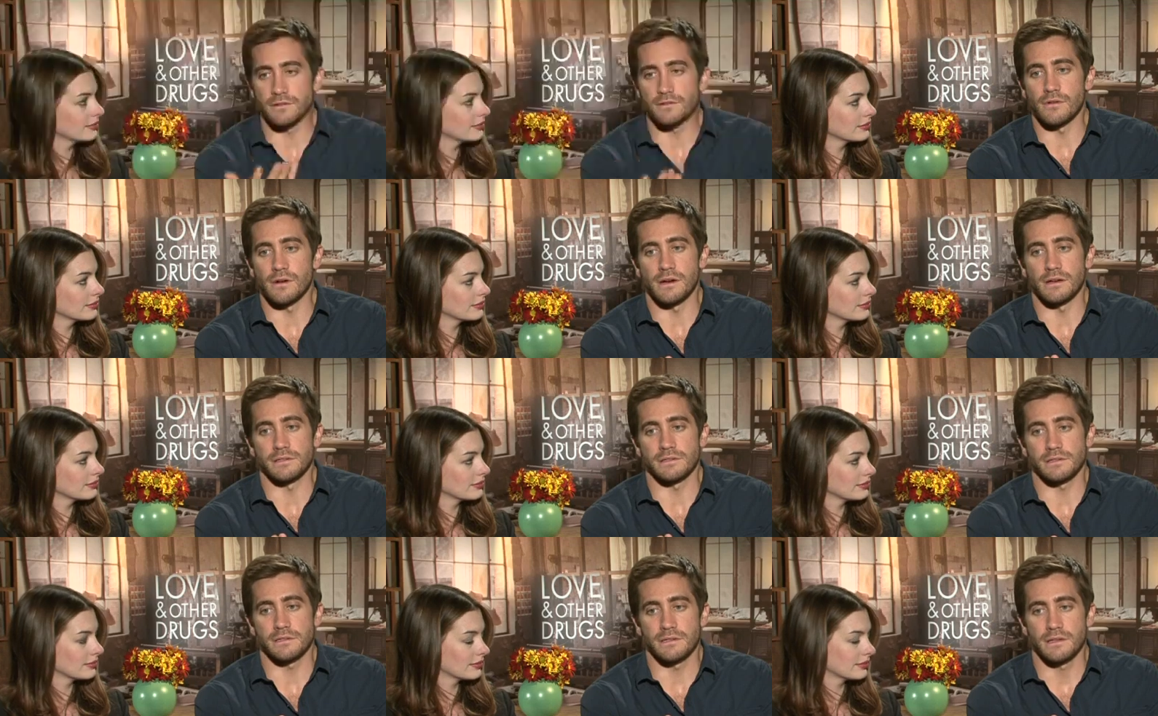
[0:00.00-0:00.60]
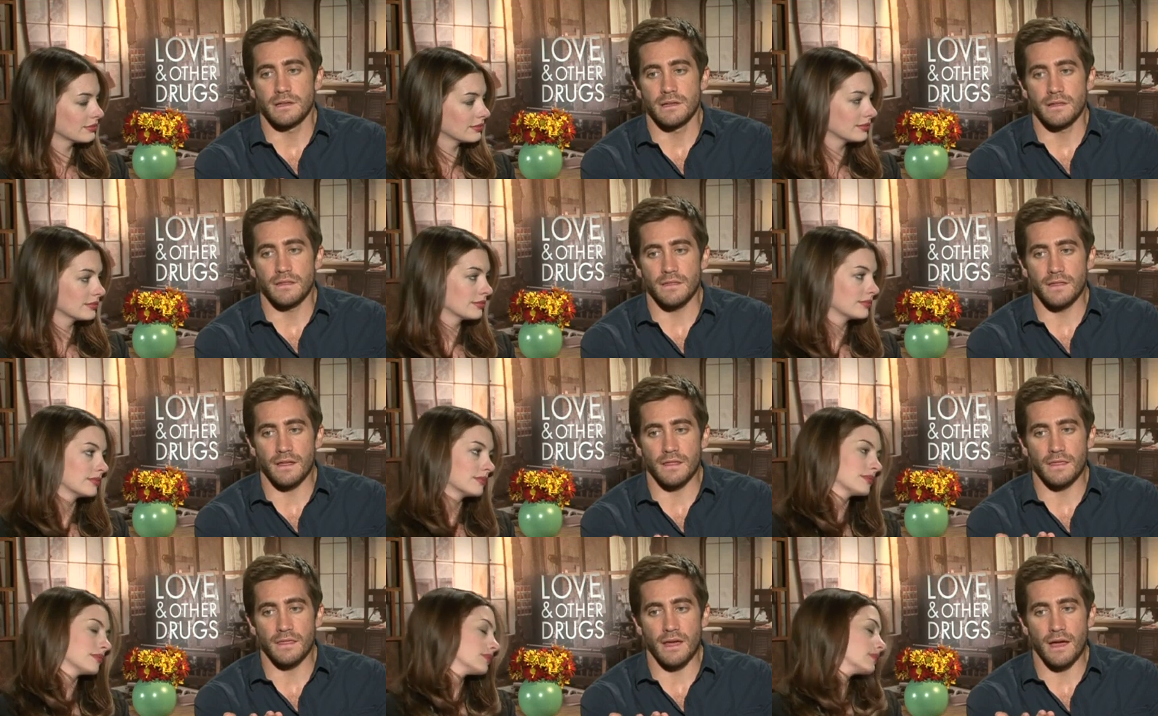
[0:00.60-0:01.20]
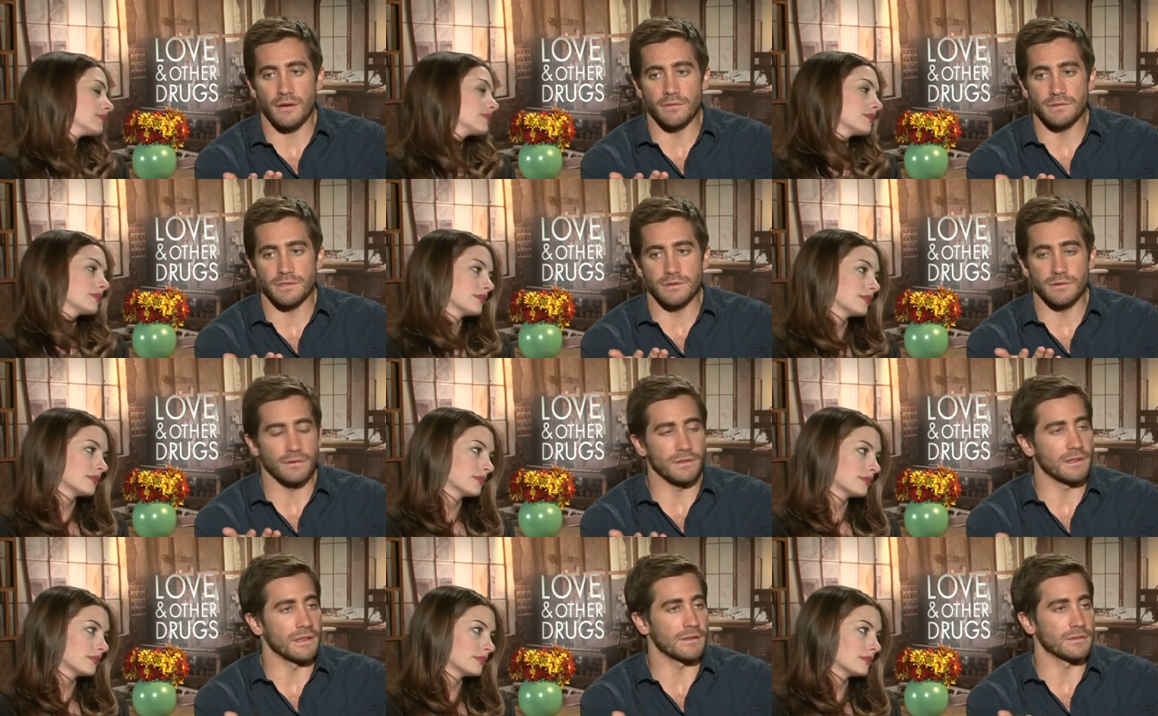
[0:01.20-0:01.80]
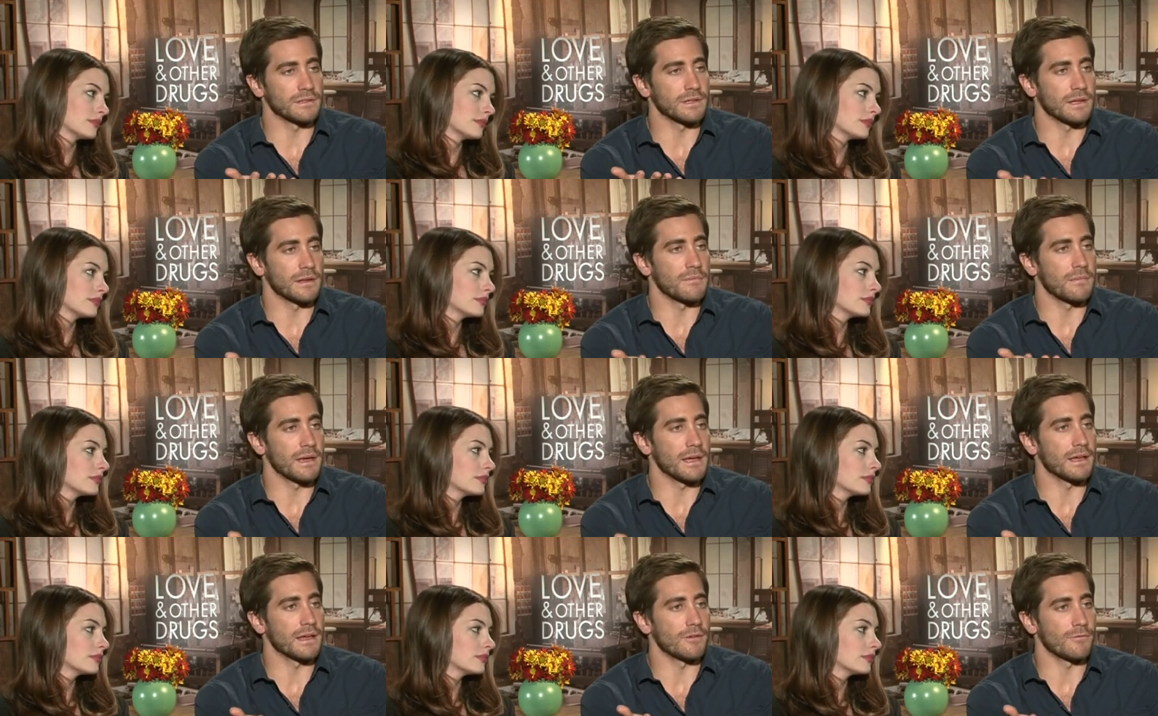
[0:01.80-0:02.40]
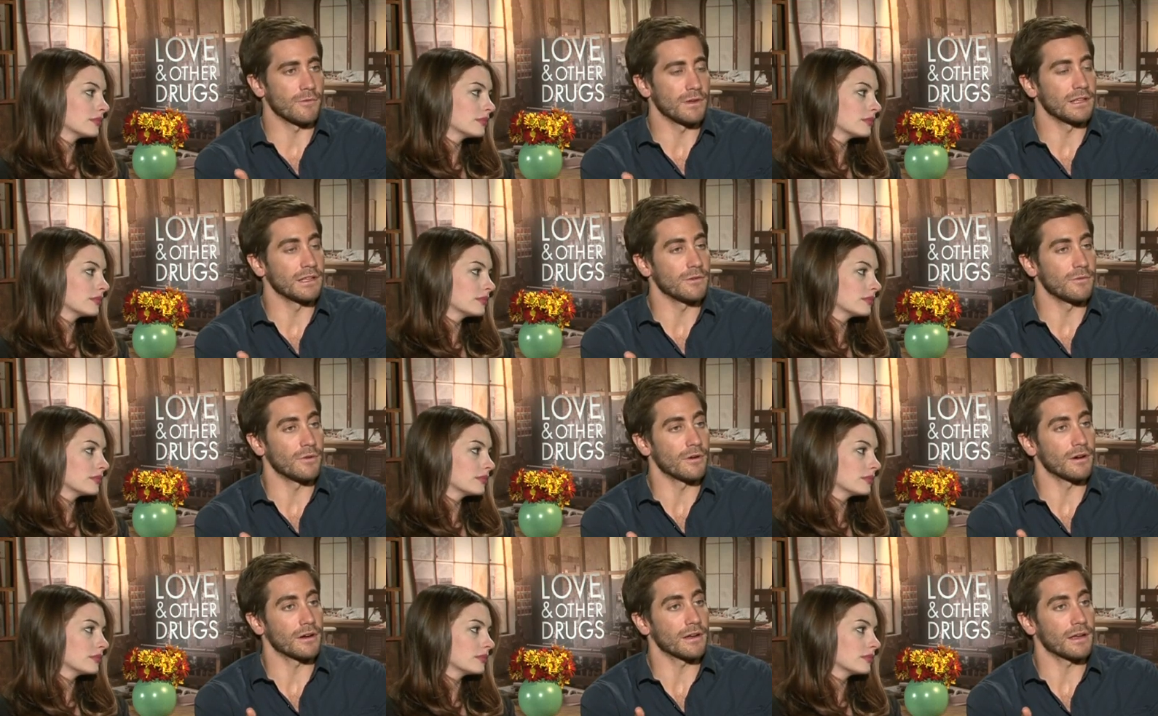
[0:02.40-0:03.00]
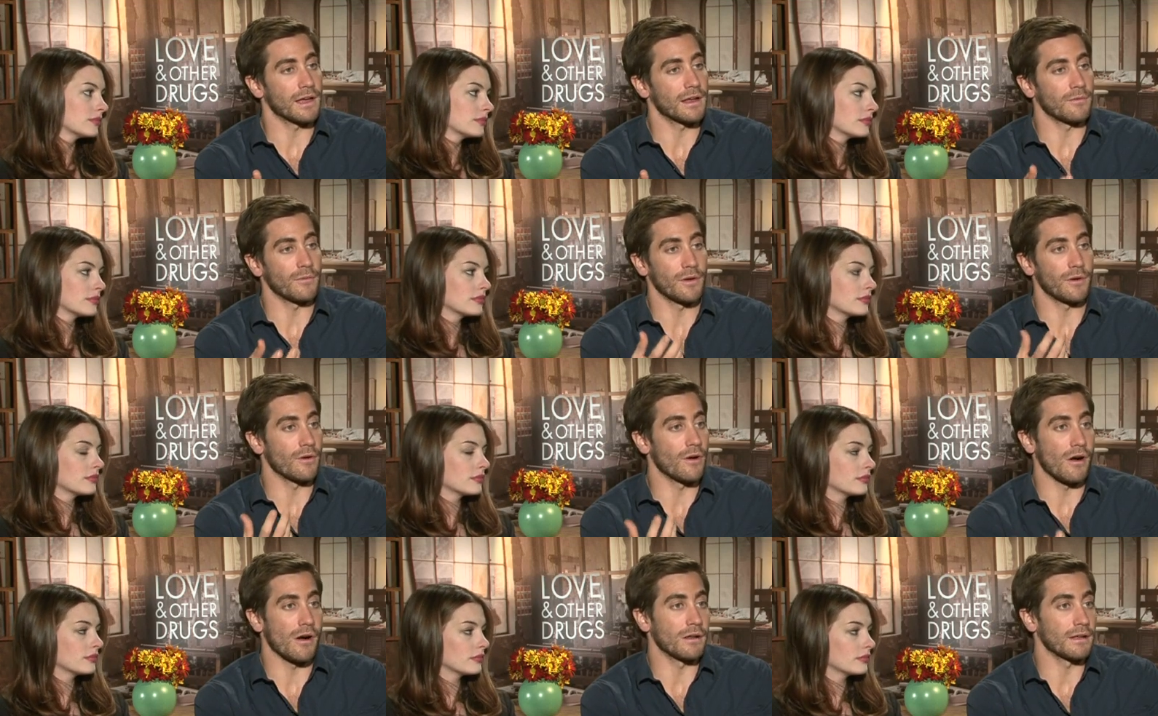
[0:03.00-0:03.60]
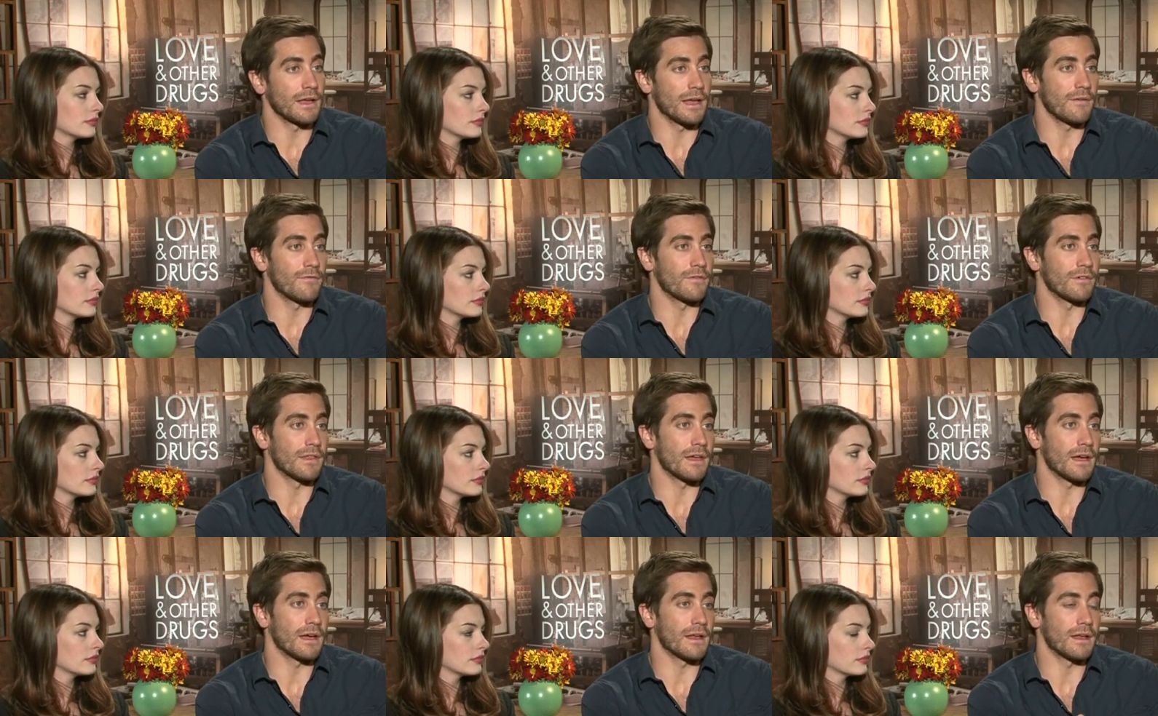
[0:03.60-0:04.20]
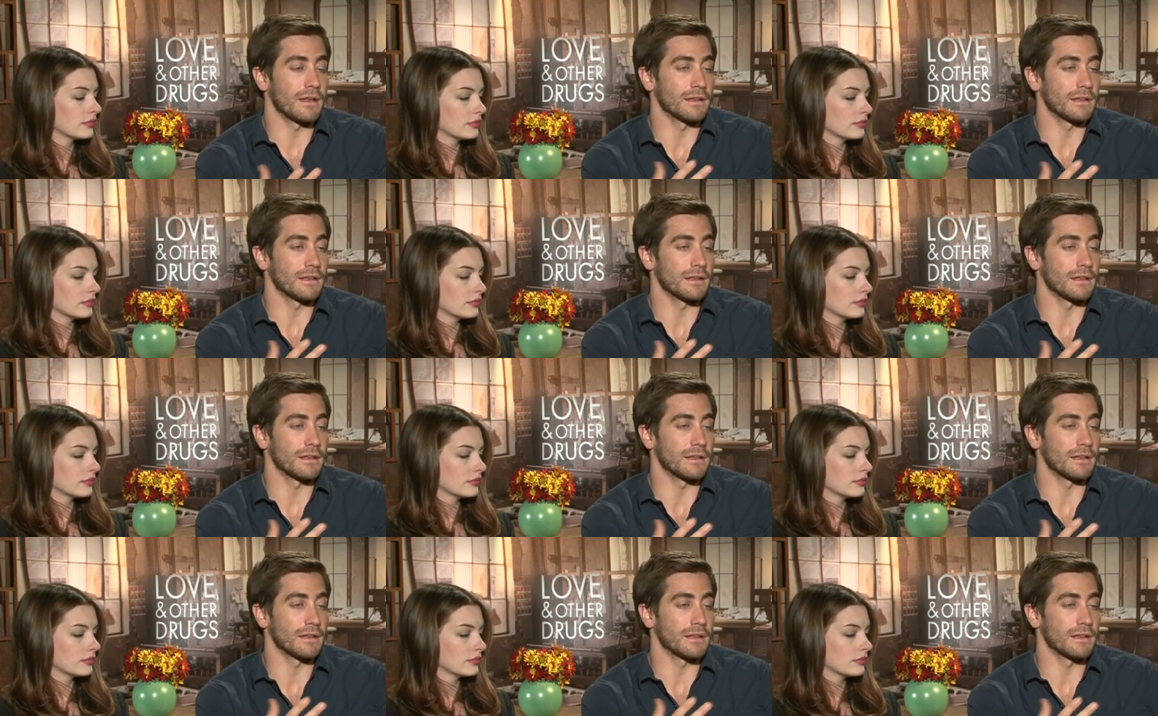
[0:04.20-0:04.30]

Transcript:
Speaker 1: to us that that was the only thing that was going to make it really work, and we were all game for that,